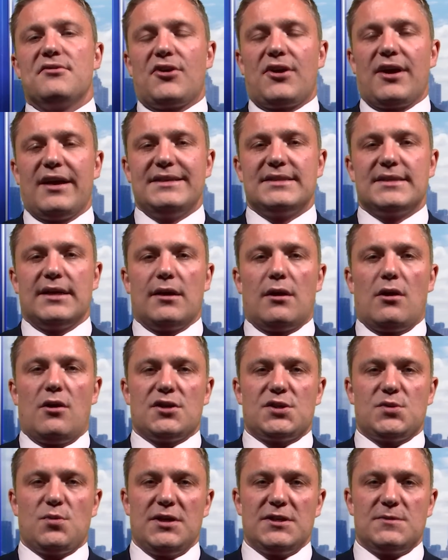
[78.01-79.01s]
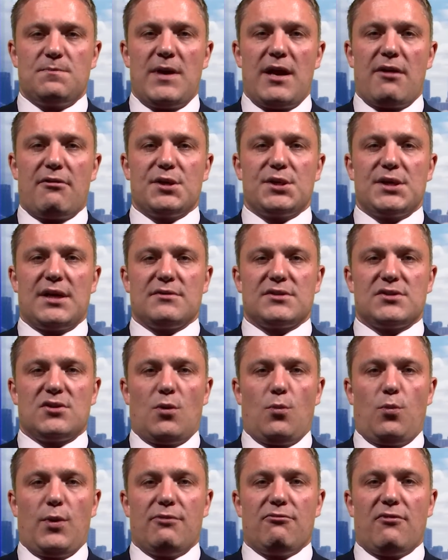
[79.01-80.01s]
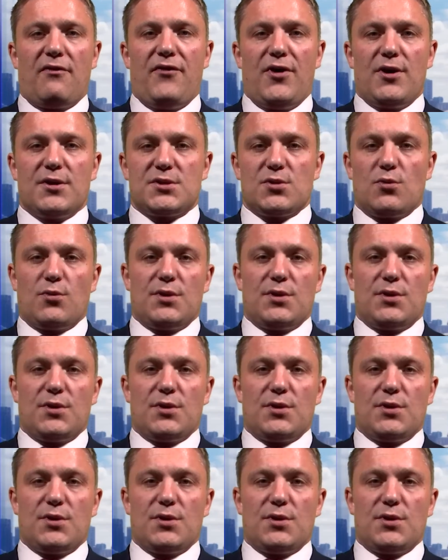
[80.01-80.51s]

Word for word: negating last week's bearish outside week reversal,